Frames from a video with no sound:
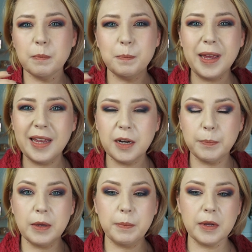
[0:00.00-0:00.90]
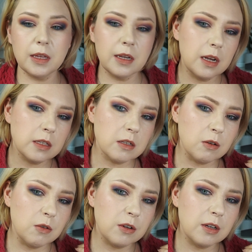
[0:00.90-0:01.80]
makeup-y, but it
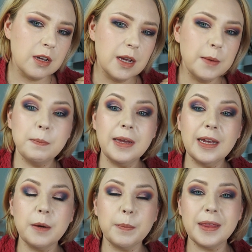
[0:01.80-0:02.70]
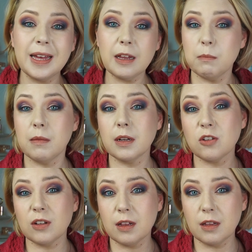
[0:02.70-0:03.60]
doesn't look makeup-y that
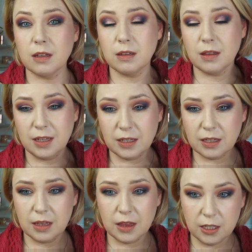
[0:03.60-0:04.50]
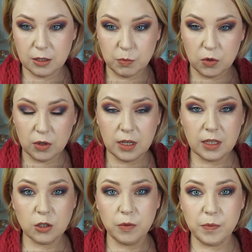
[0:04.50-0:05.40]
much at this point. It
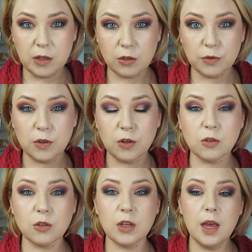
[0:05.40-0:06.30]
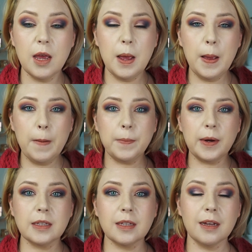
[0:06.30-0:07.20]
is obvious, of course,
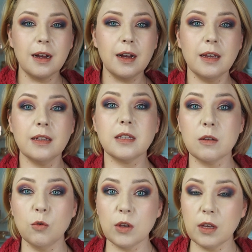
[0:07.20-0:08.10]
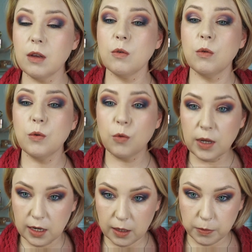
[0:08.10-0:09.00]
but it's looking
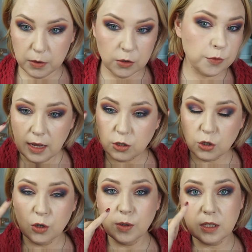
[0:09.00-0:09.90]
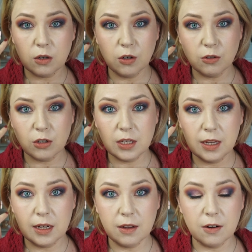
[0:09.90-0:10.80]
really beautiful. So is
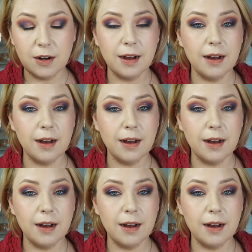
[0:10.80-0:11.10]
concealer.